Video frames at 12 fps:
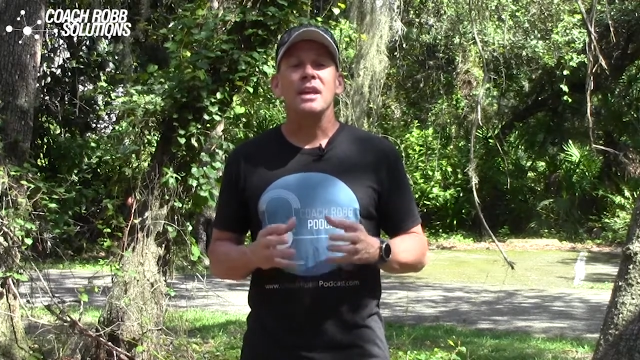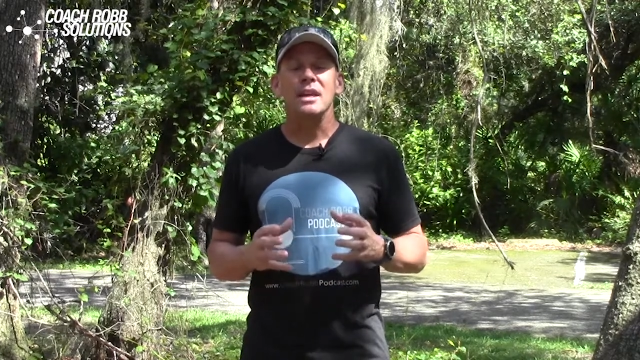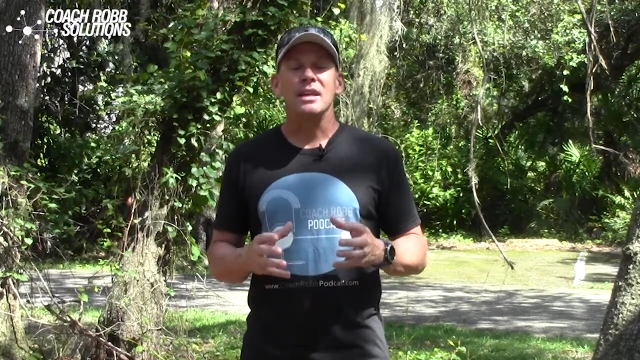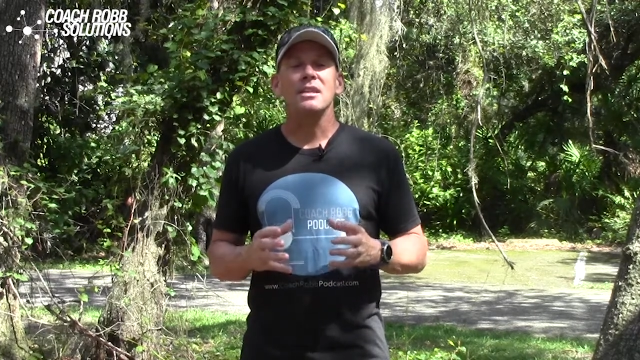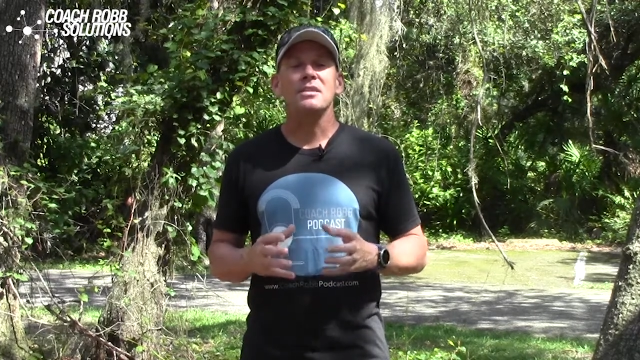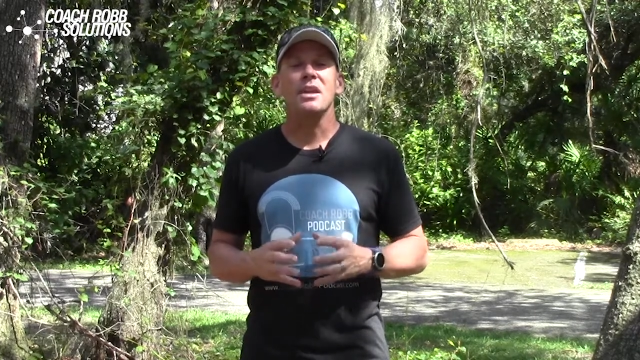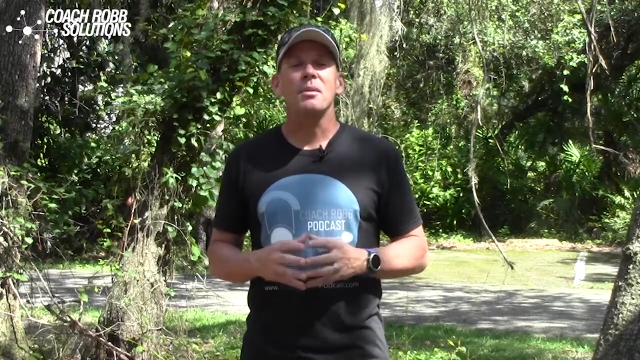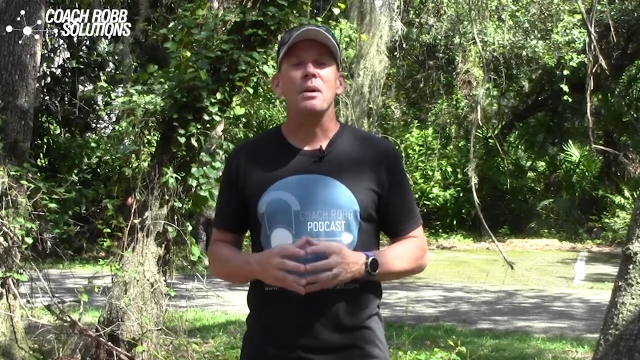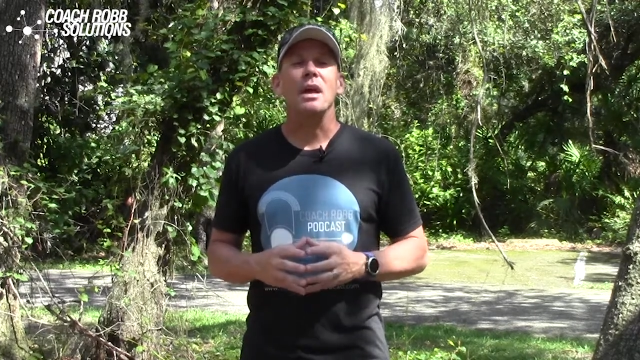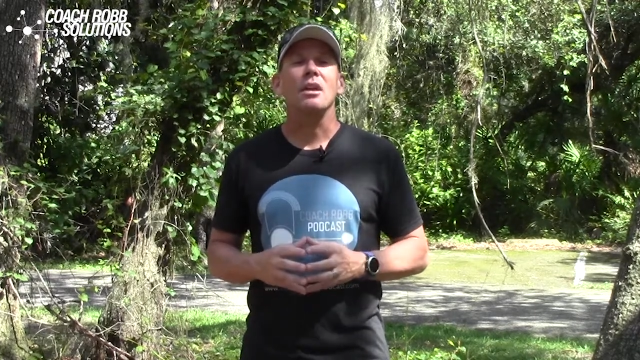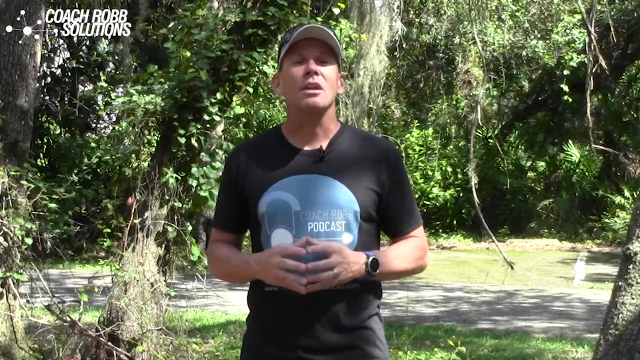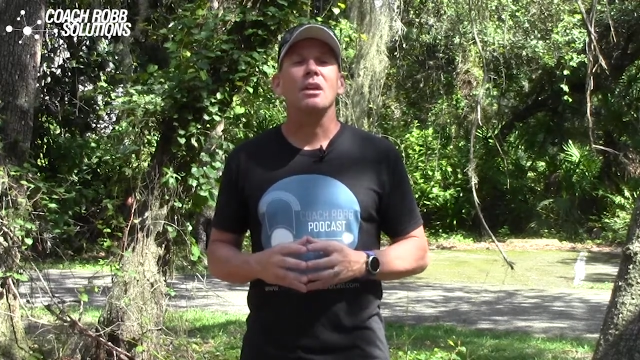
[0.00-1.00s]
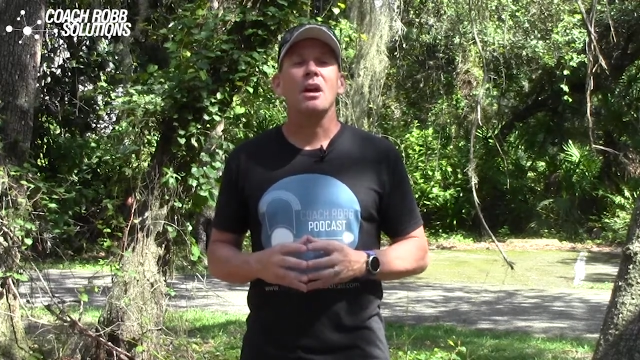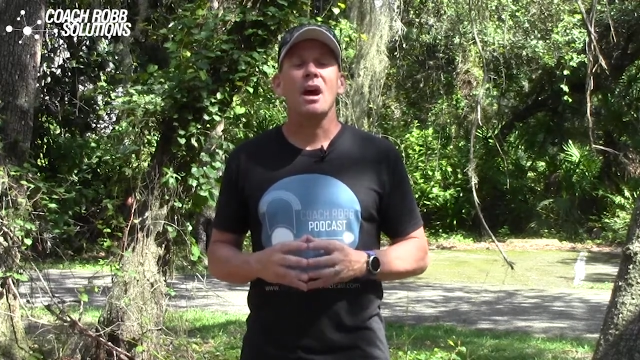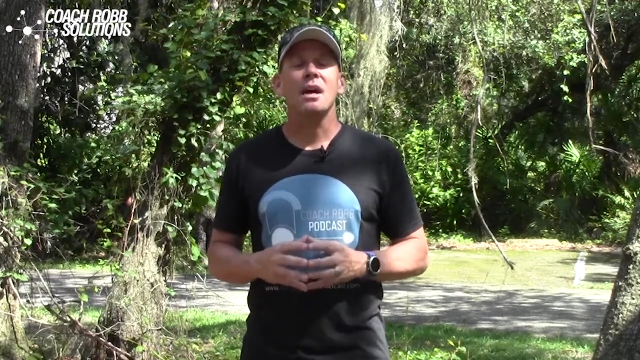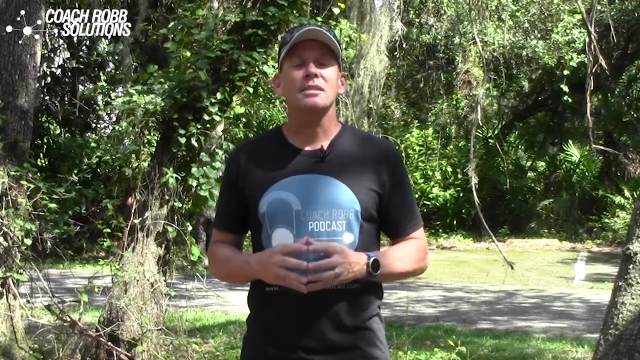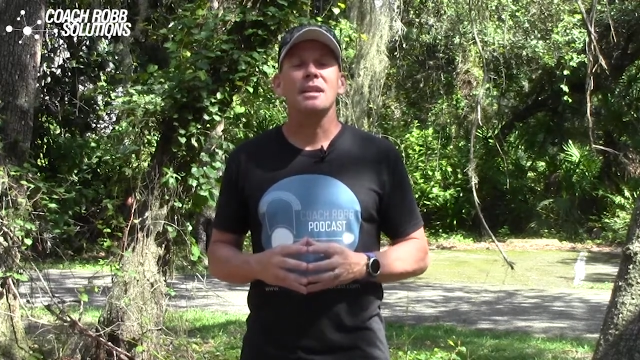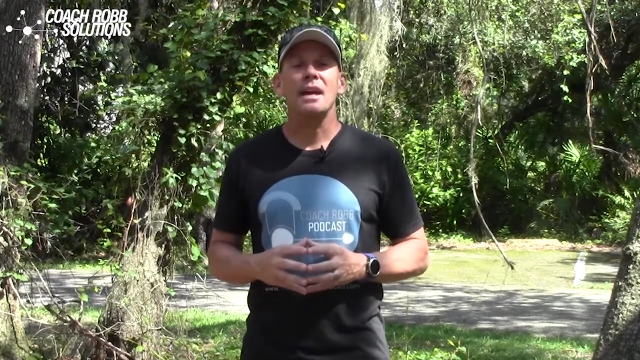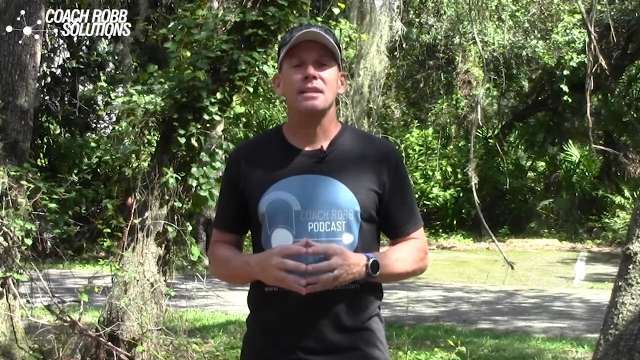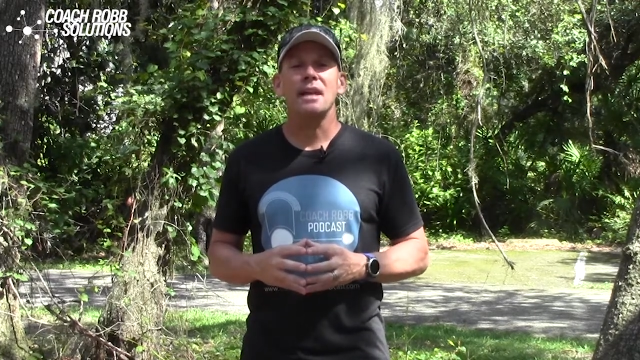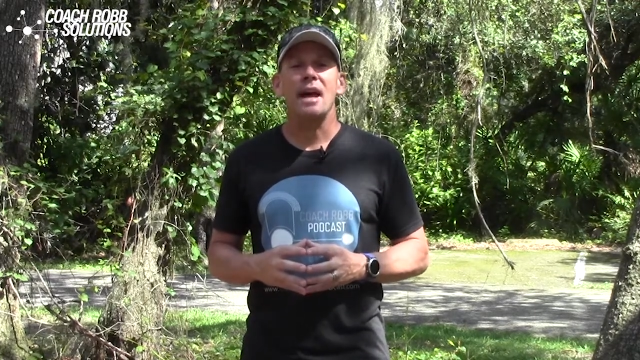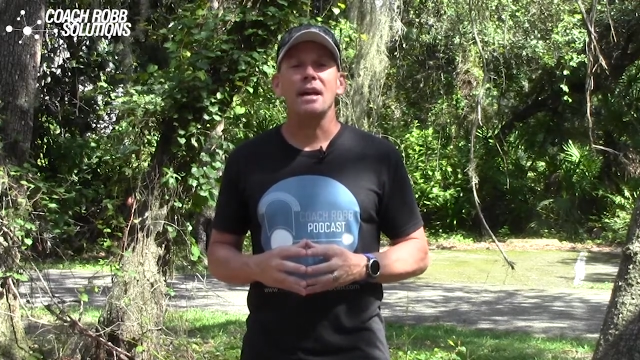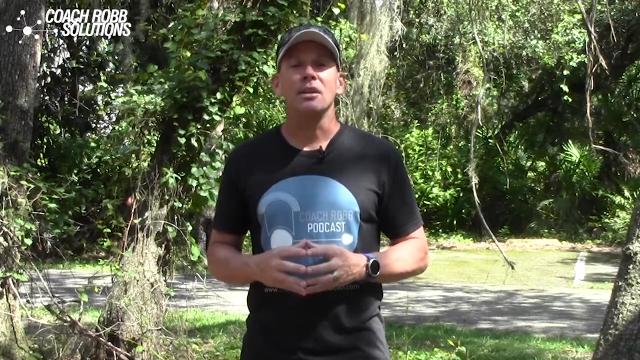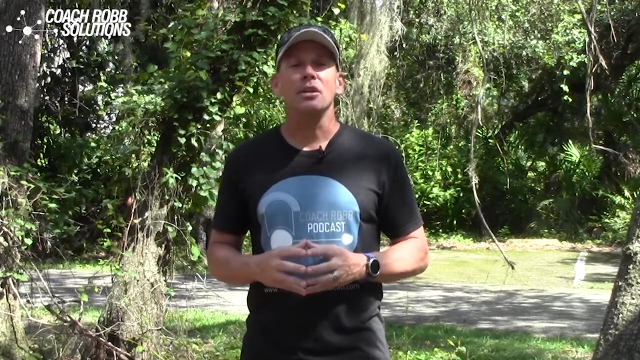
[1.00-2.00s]
hit us up at
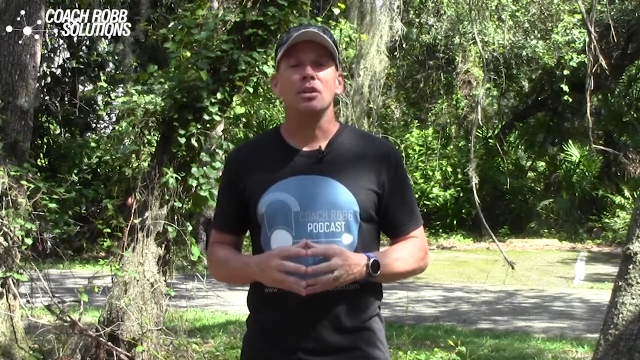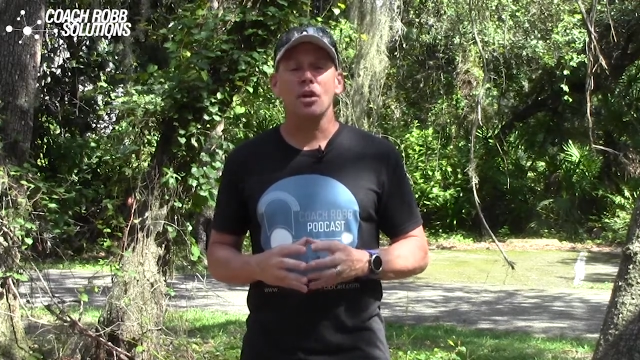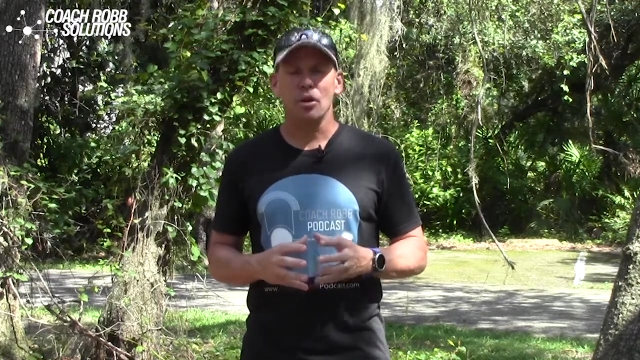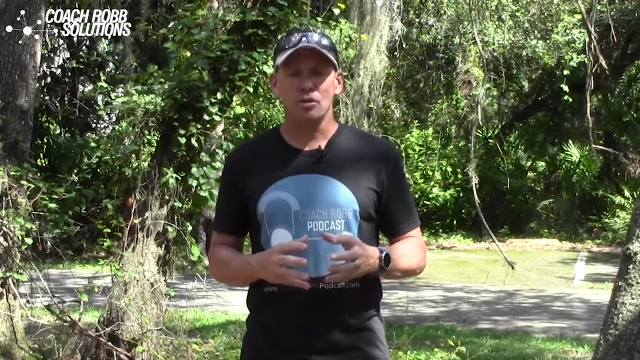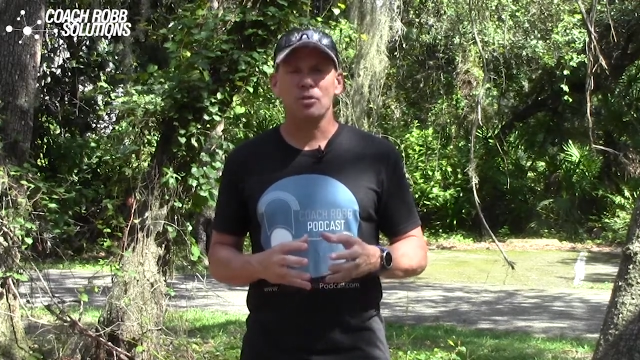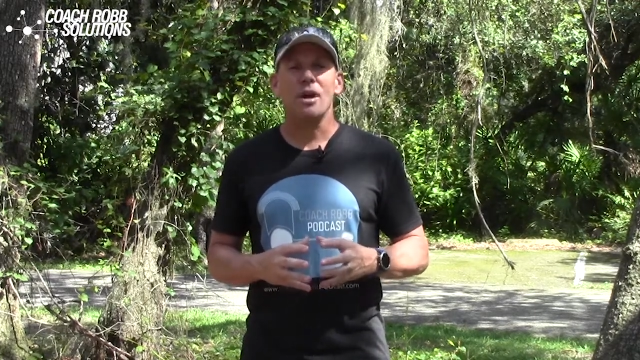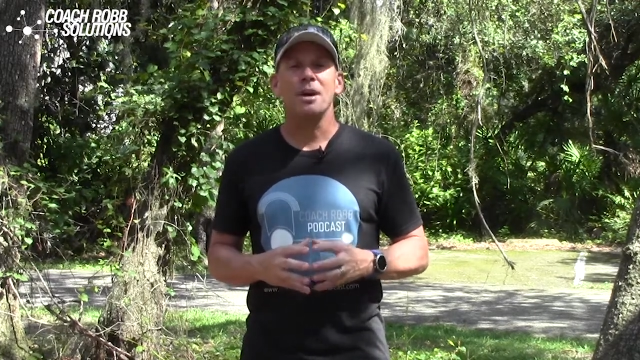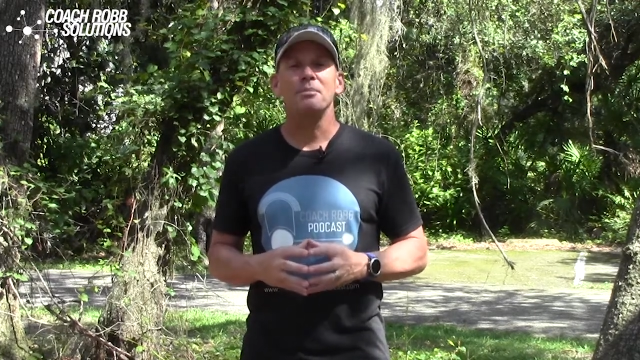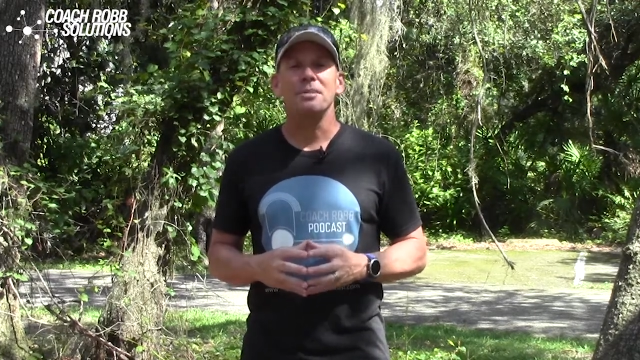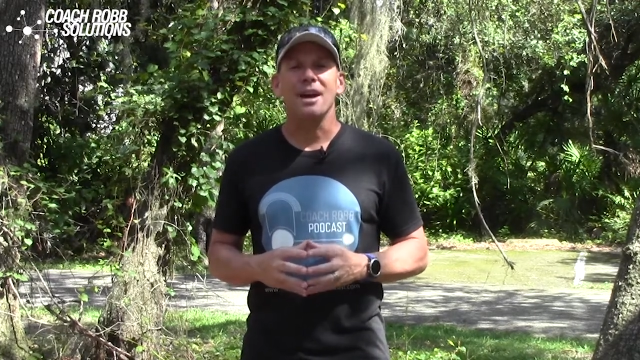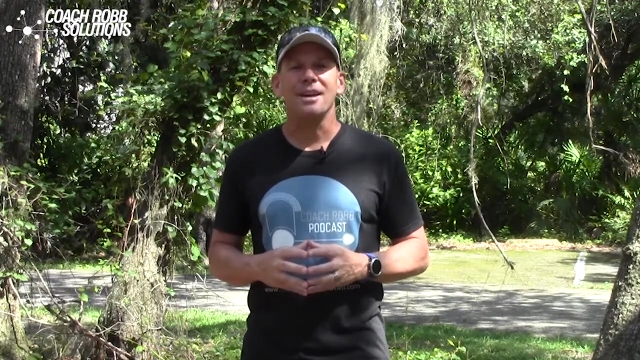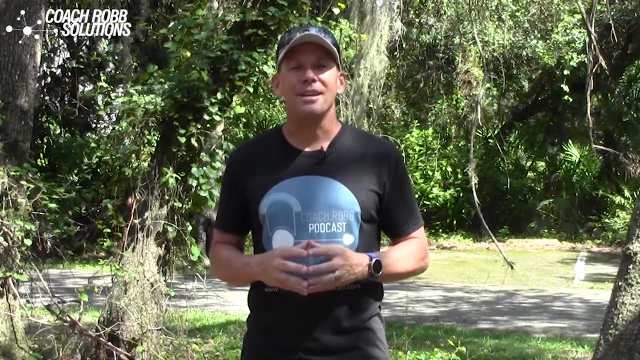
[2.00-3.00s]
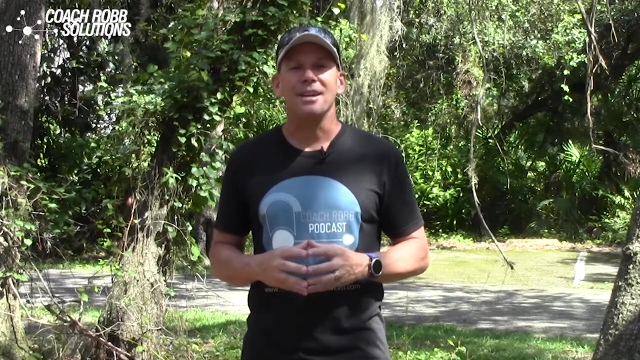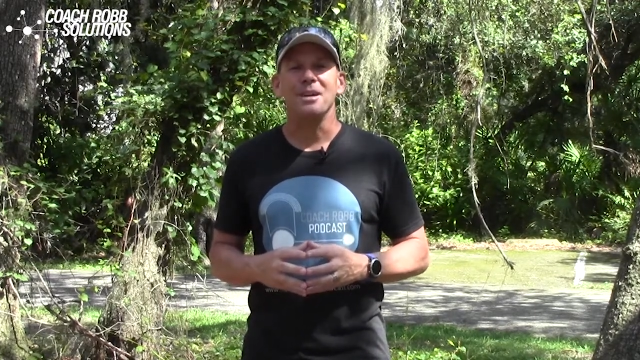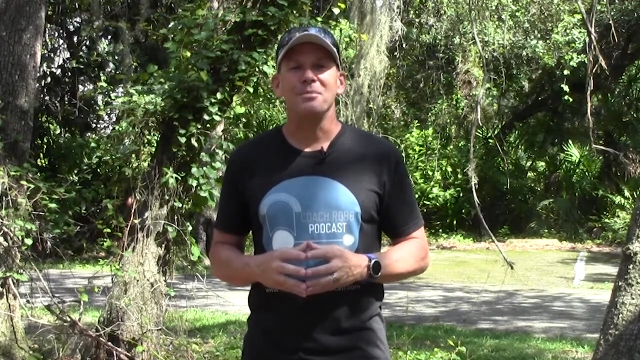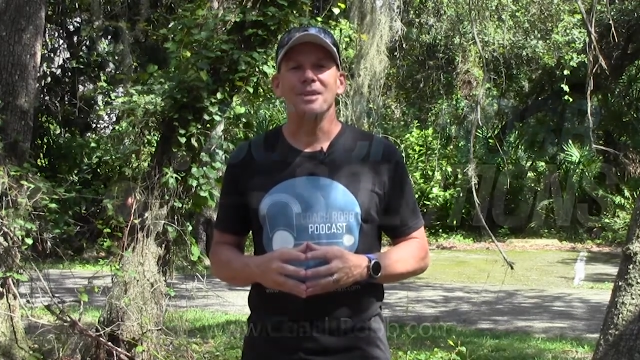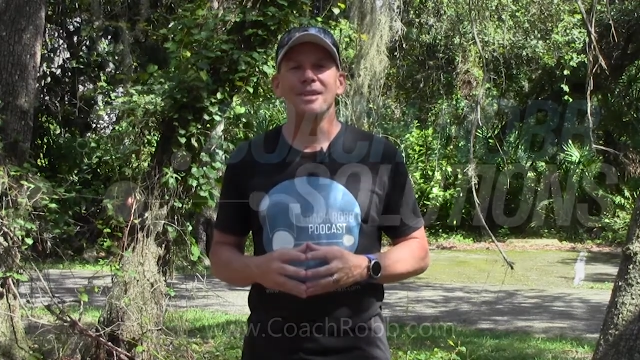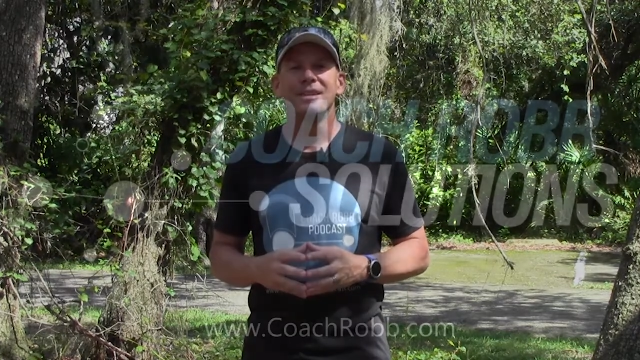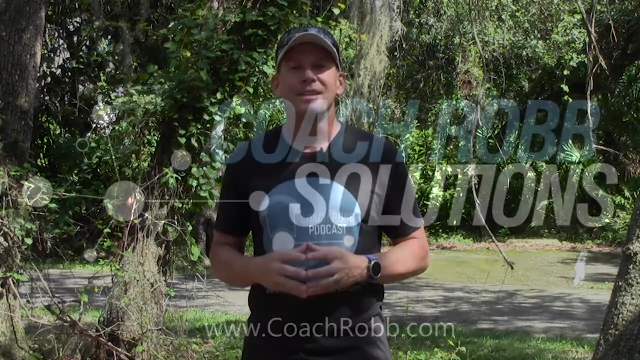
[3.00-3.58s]
contact@coachrobb.com.